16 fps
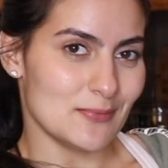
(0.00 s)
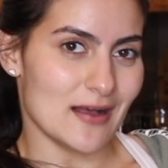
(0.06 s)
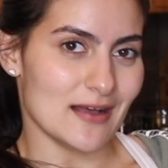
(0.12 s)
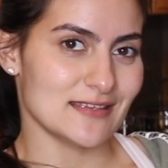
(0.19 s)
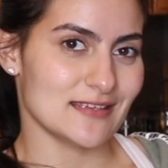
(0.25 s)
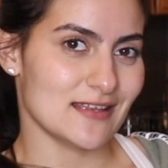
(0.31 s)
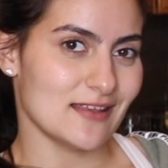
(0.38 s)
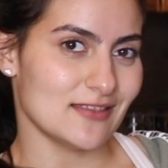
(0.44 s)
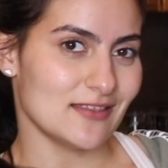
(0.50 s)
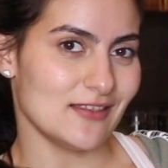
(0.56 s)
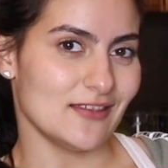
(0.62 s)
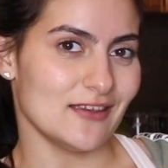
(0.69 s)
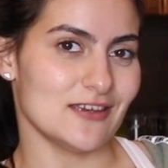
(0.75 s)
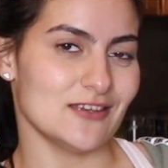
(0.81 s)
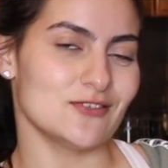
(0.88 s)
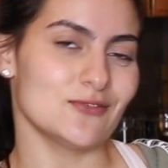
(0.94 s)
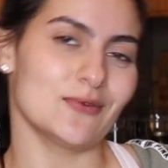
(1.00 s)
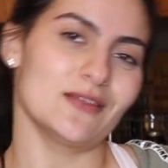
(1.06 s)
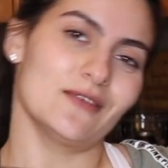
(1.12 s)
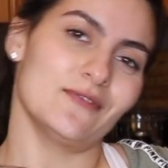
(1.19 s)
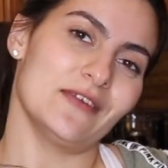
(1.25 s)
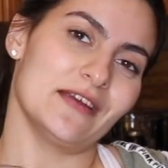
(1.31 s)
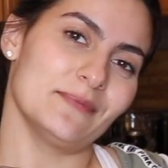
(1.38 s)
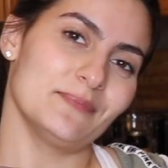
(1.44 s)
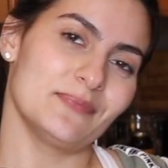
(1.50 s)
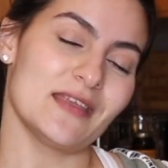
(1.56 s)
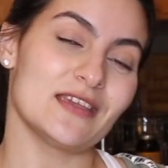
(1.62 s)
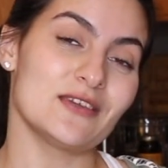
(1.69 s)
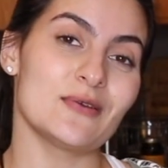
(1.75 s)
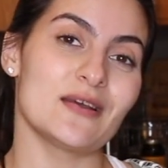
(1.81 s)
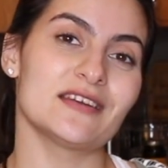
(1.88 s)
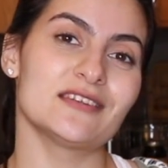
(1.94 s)
box, click the link, and join the fam. Thank
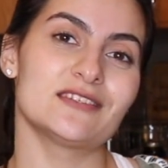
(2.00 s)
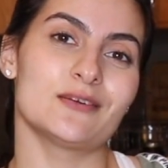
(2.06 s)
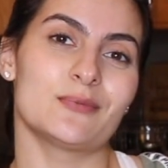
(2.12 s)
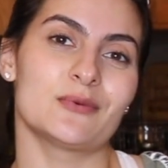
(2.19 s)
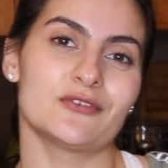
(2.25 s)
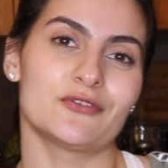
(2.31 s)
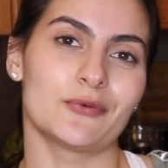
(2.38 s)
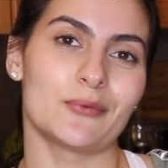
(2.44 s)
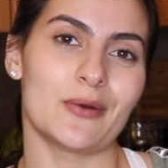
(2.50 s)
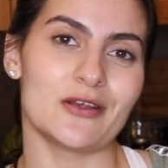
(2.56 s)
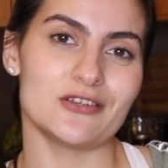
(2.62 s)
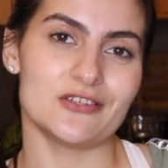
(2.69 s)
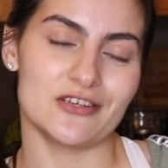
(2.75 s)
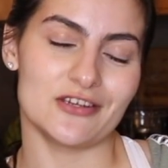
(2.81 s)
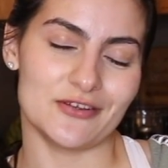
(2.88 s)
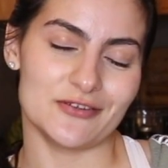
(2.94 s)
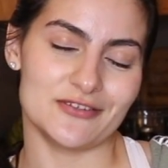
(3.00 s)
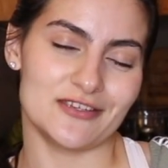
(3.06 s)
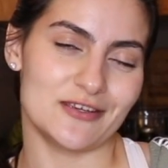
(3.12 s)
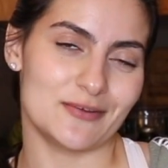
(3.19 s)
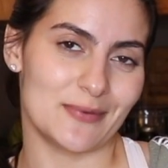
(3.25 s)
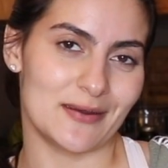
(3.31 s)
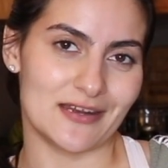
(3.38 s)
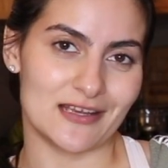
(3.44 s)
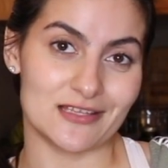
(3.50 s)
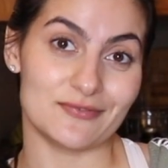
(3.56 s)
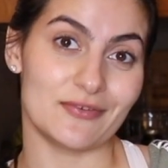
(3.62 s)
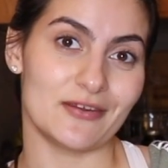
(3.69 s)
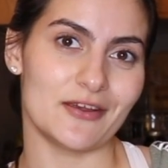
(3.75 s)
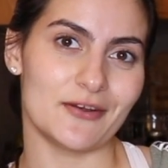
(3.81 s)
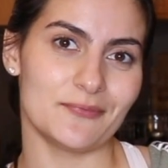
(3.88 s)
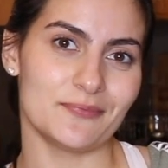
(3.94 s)
you guys so much for watching, and I'll see you in my next
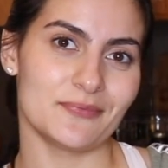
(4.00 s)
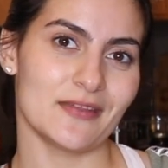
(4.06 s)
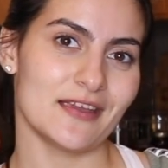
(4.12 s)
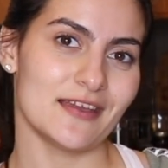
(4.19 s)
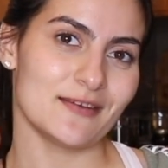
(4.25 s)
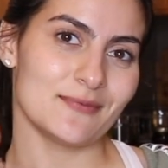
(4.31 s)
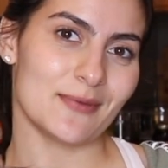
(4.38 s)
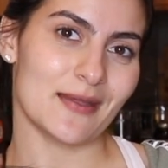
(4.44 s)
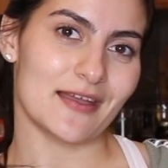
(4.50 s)
video. Bye,